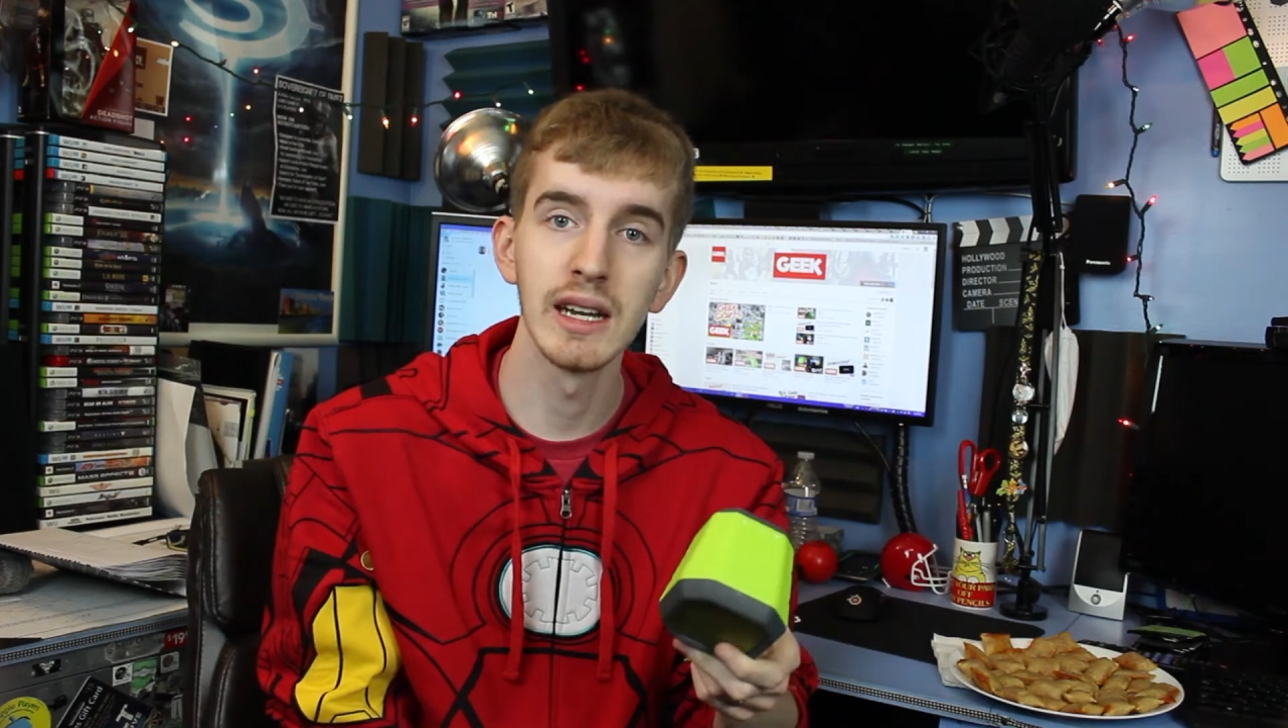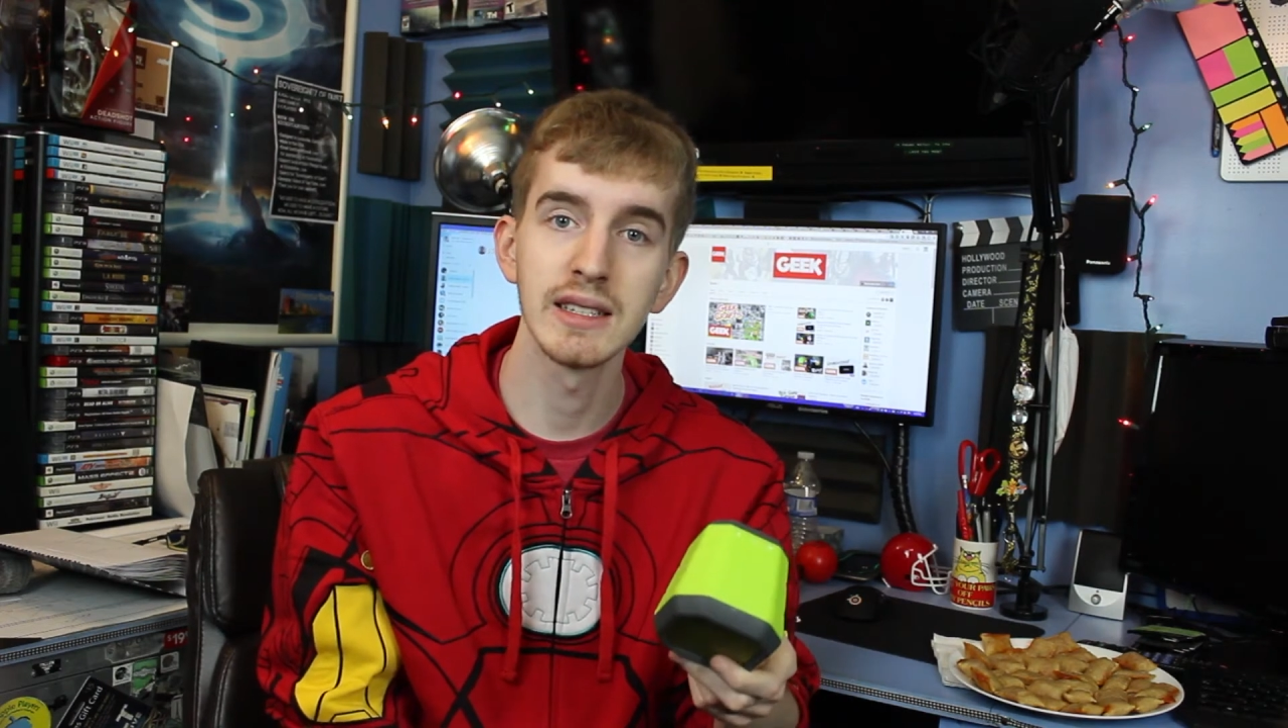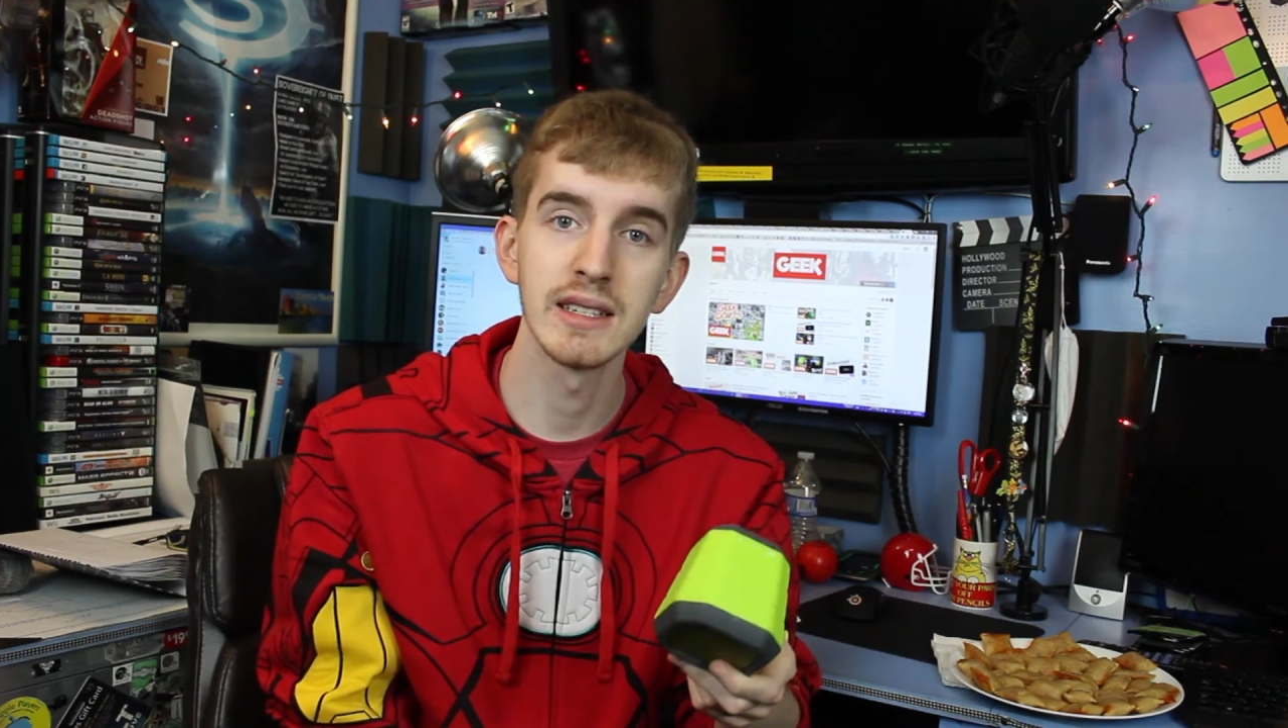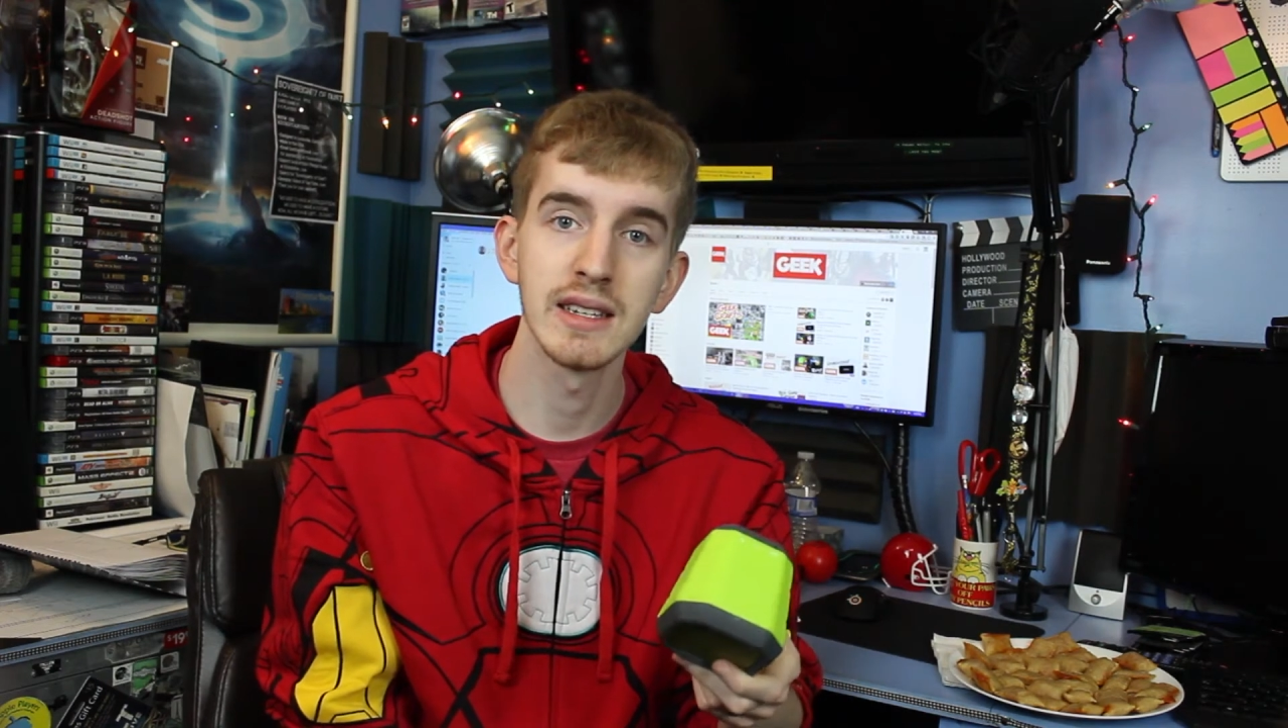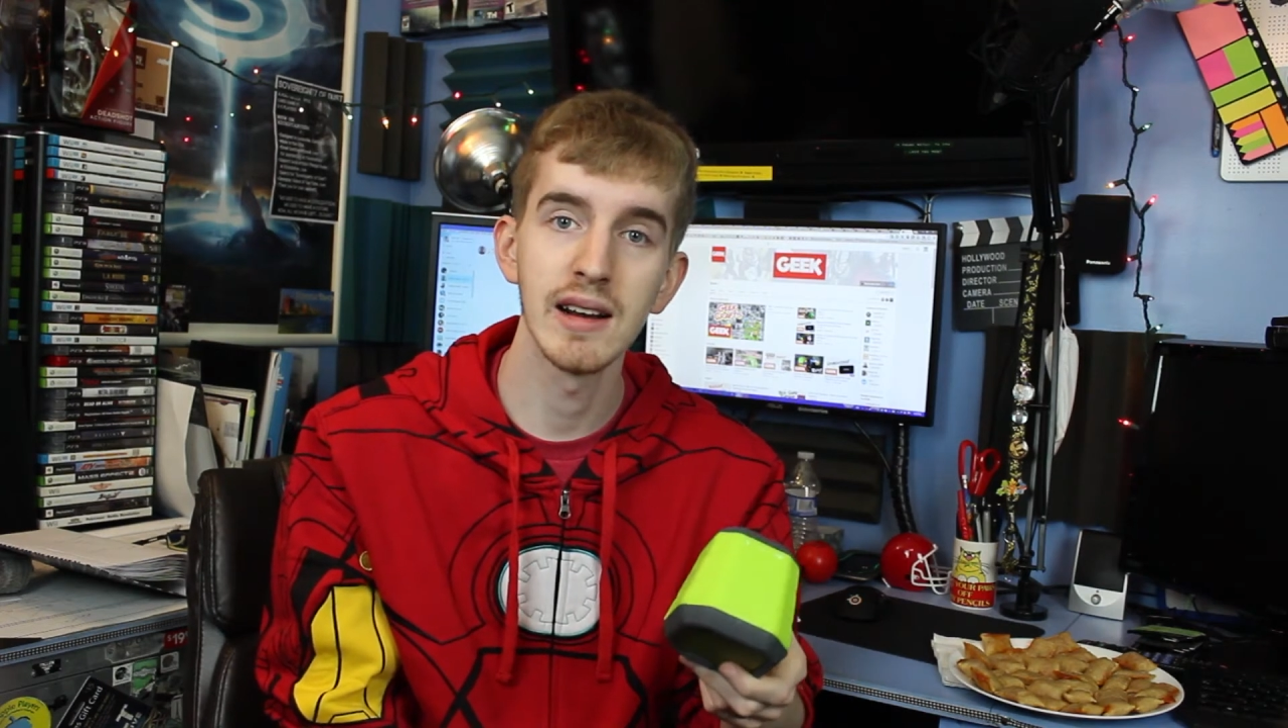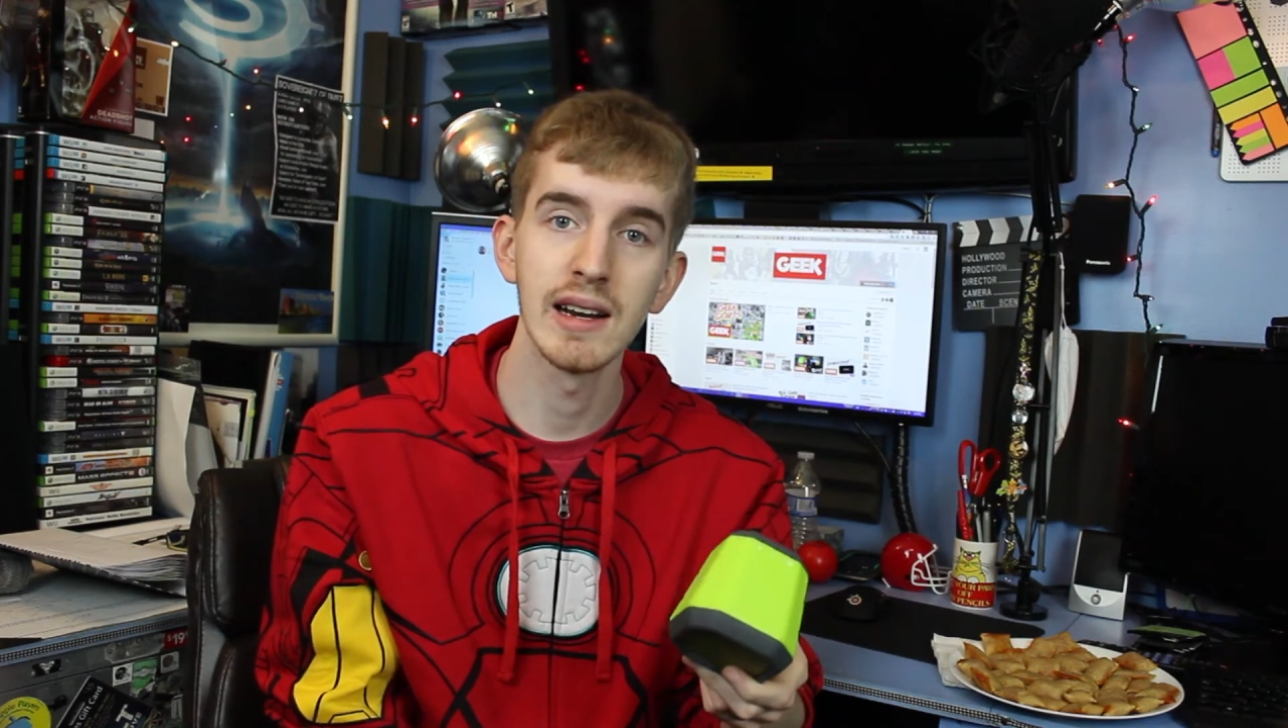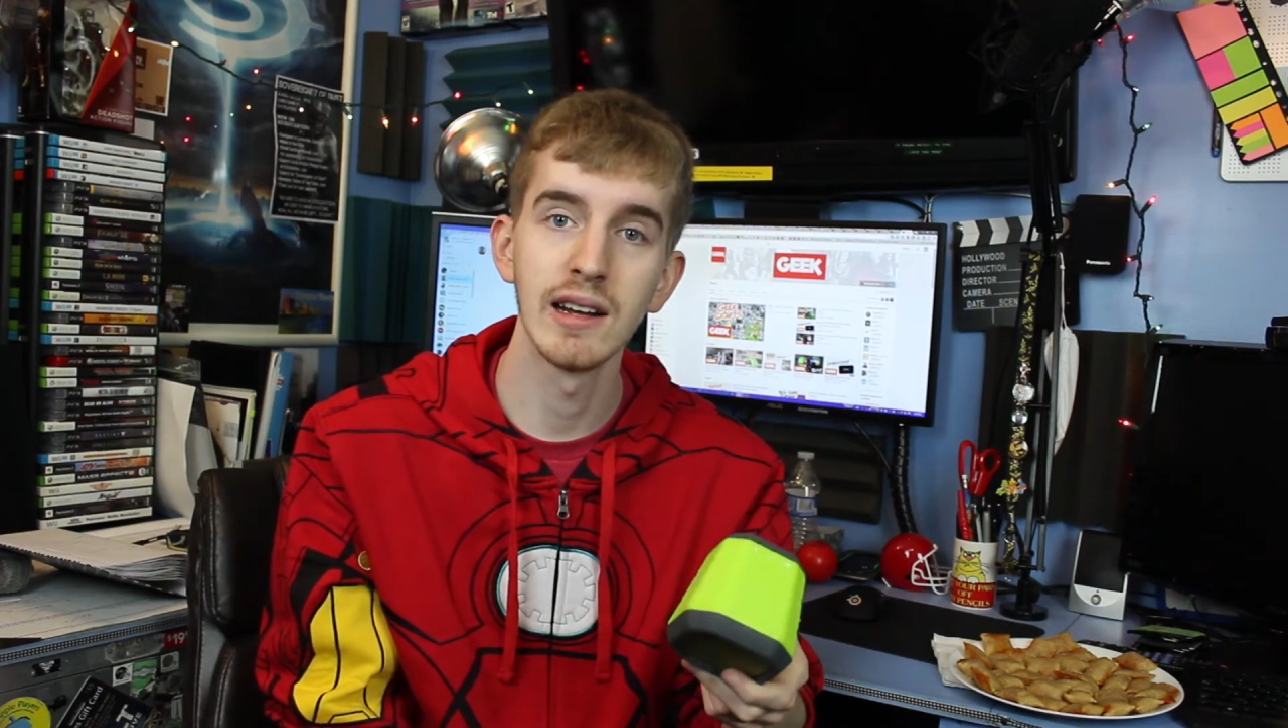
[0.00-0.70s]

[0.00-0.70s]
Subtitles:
necessary